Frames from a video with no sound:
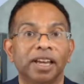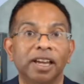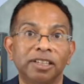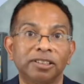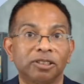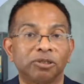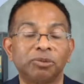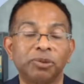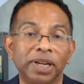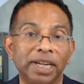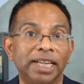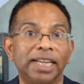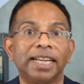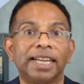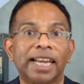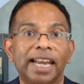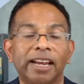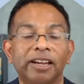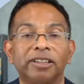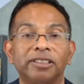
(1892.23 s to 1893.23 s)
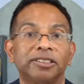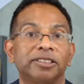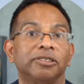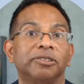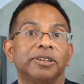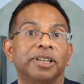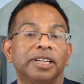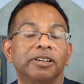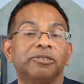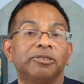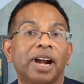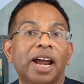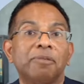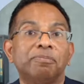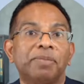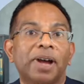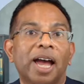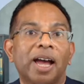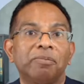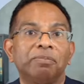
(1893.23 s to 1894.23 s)
to really
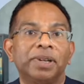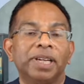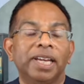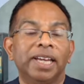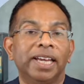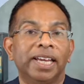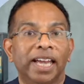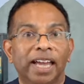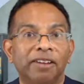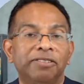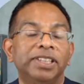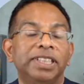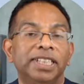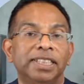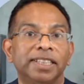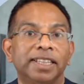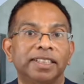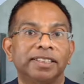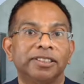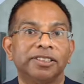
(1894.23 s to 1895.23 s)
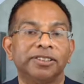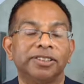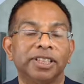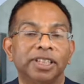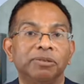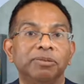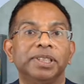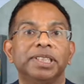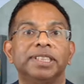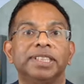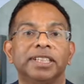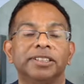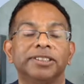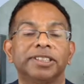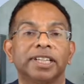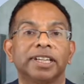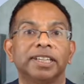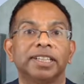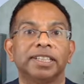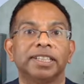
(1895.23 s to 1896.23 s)
ramp up everything they're doing with
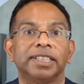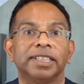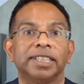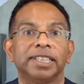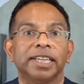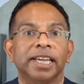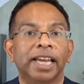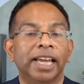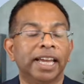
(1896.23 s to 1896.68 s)
digital learning.